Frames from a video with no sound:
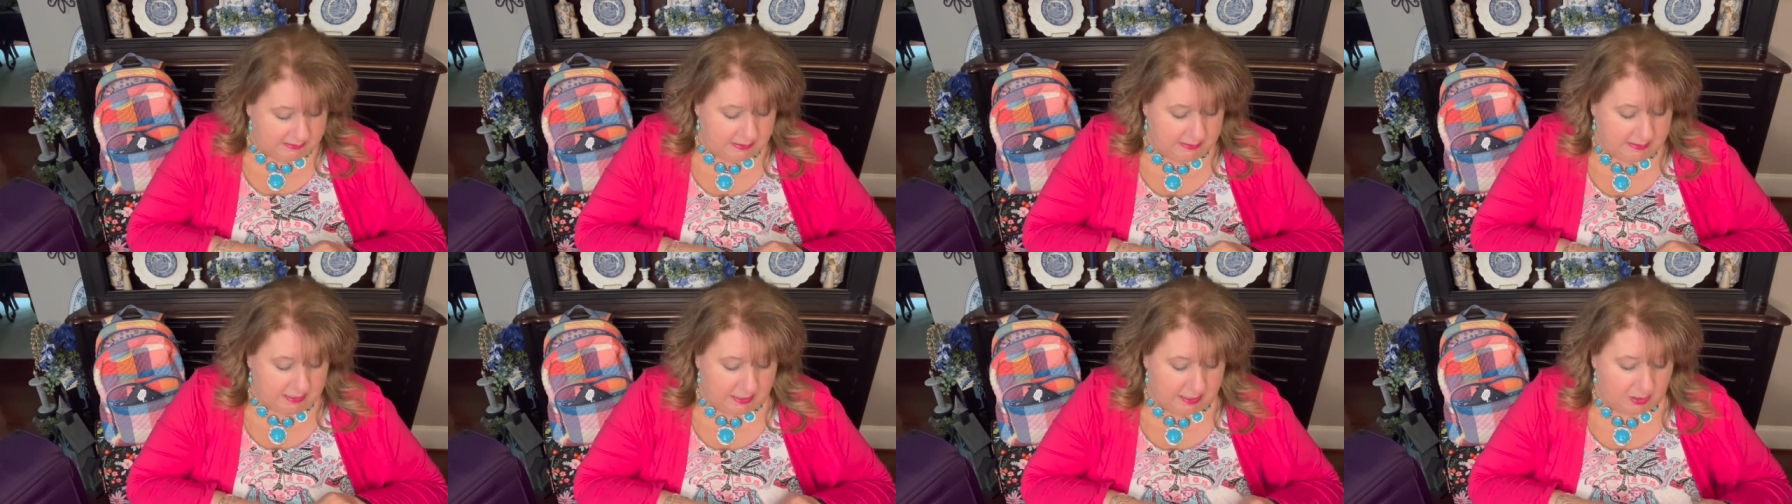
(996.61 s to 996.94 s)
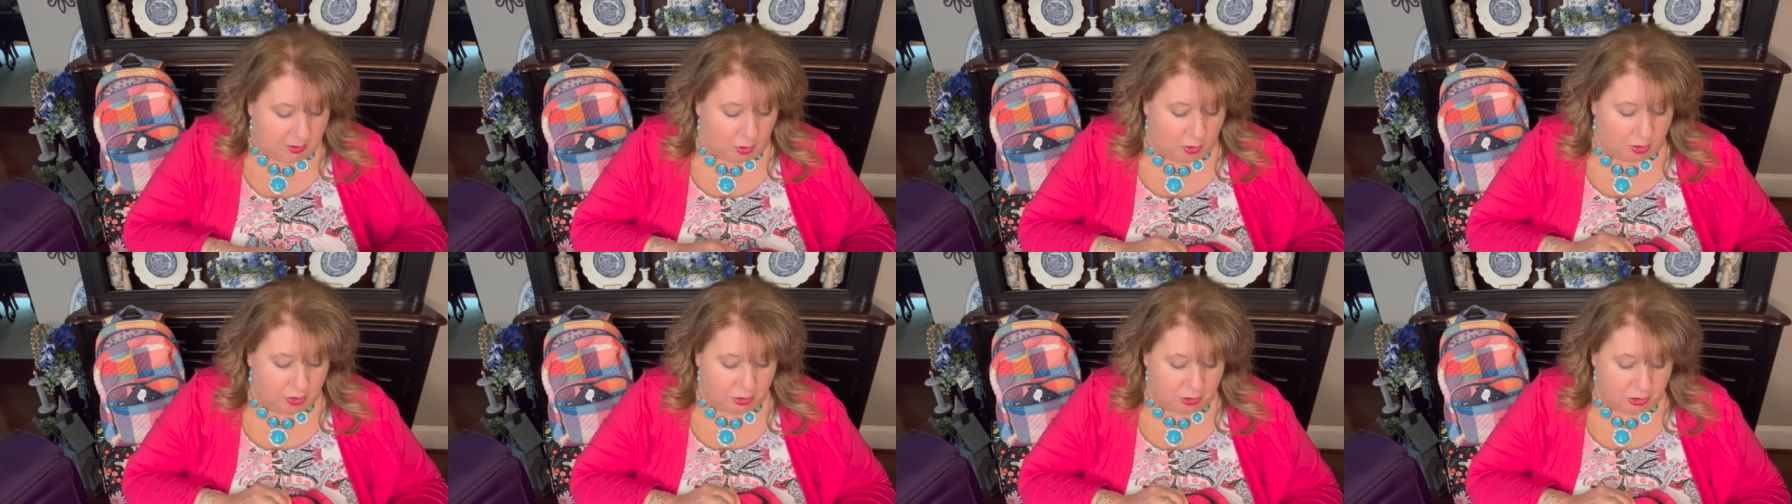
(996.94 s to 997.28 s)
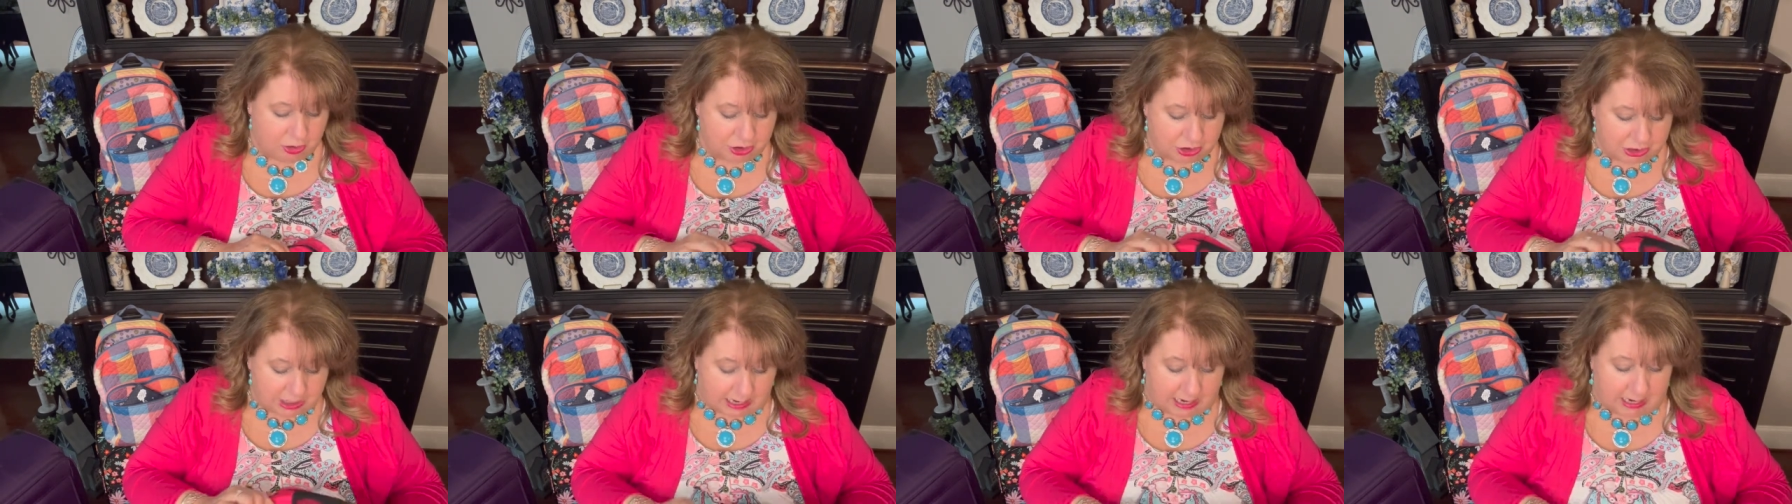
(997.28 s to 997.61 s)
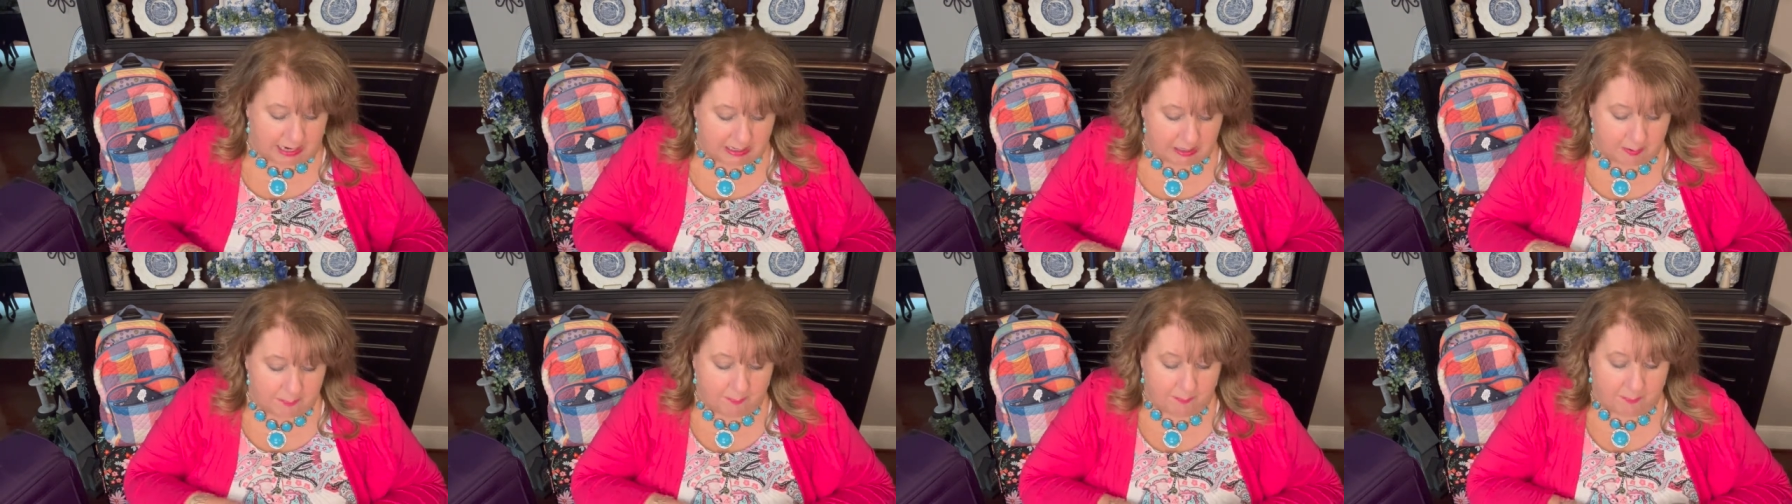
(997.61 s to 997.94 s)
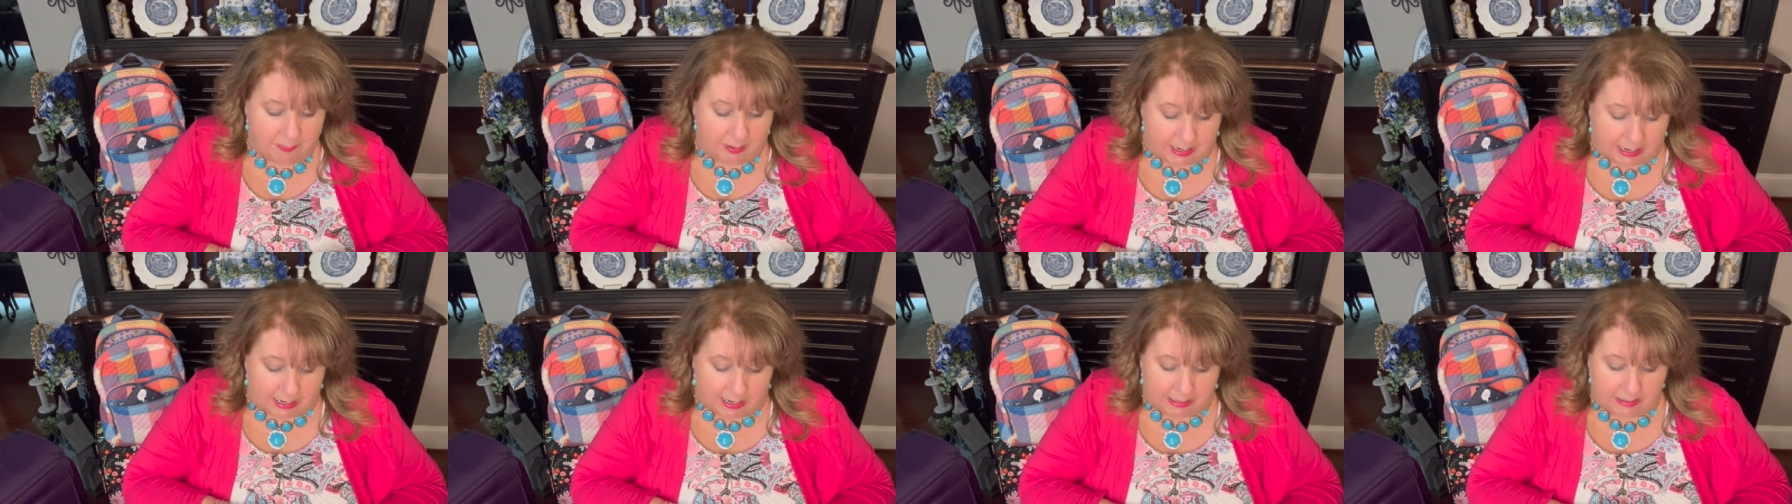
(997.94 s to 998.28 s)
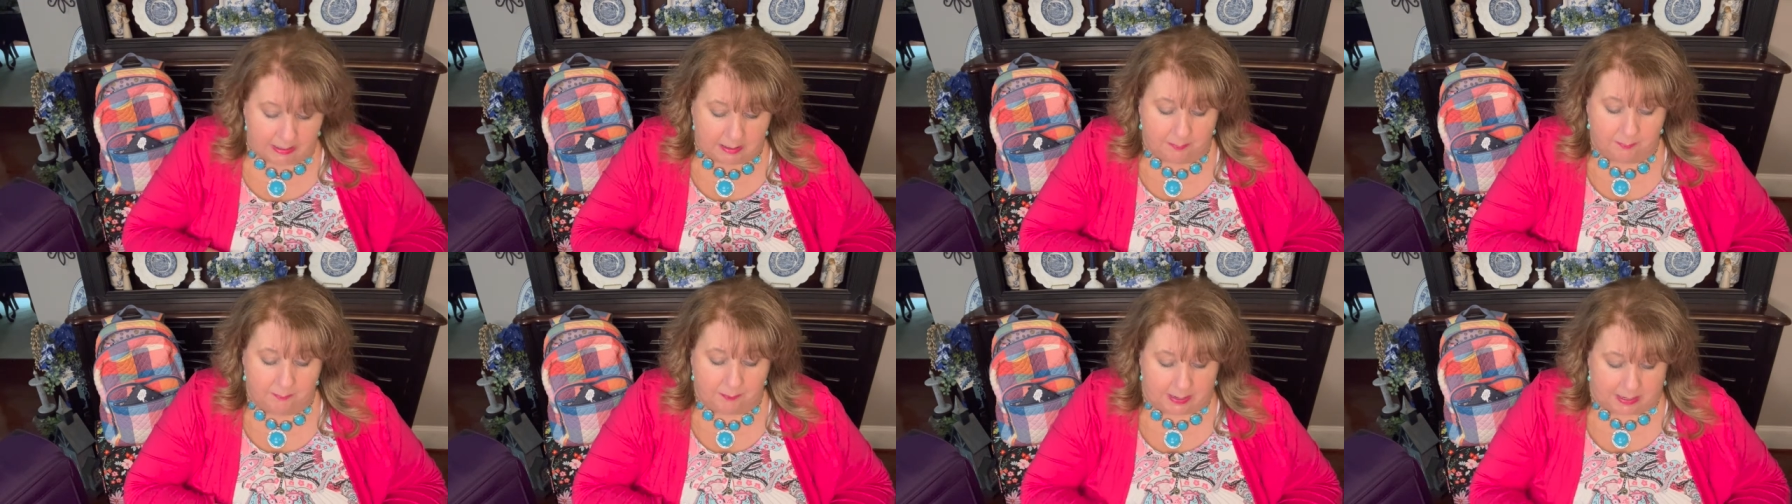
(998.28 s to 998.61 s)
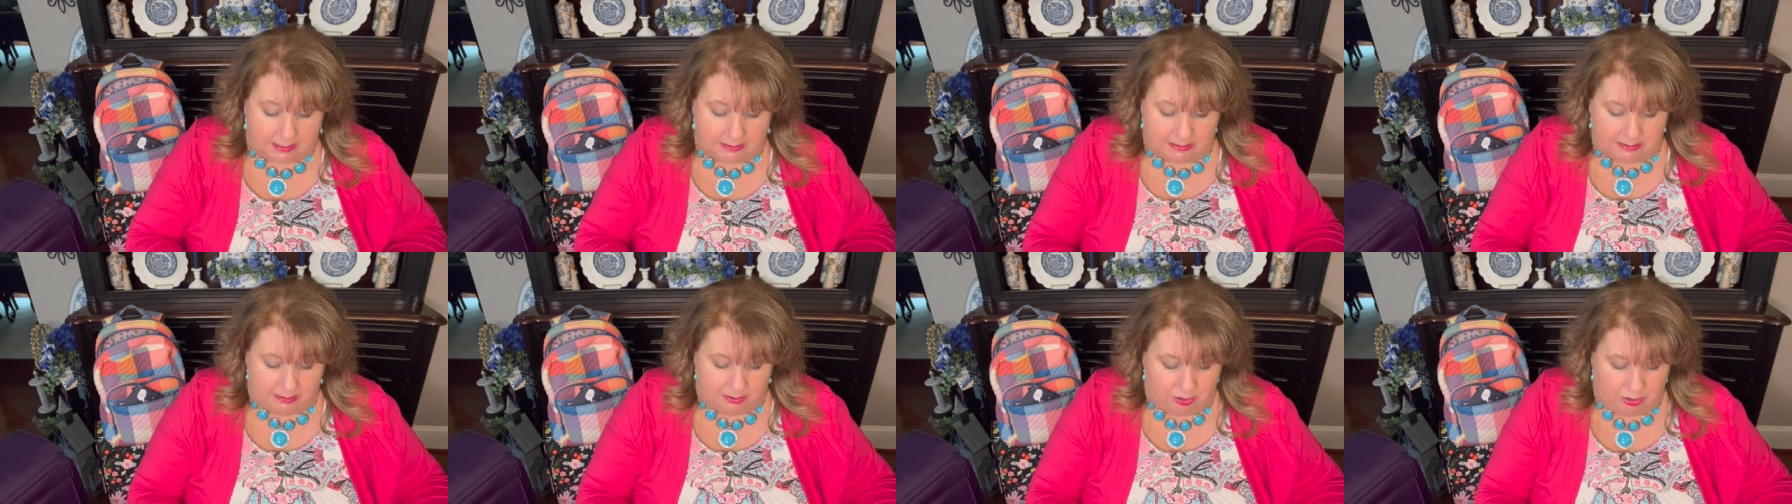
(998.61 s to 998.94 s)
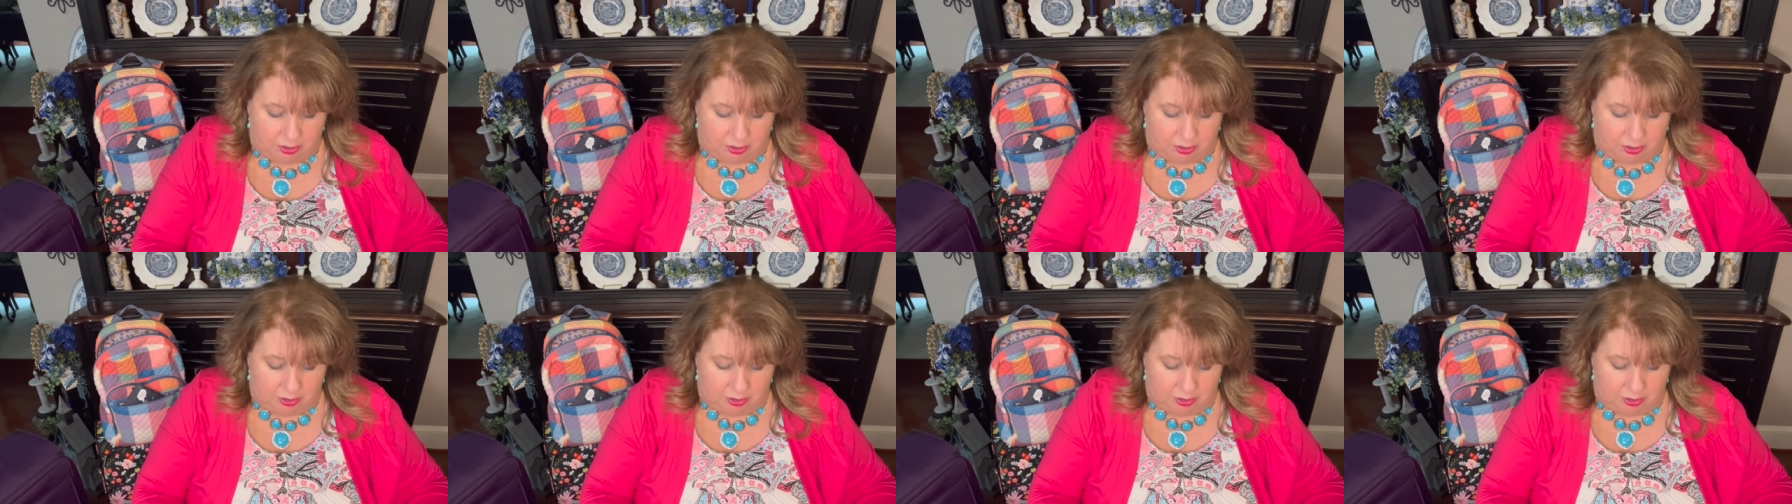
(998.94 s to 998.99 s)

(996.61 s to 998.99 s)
again, are your Shacke Pak Packing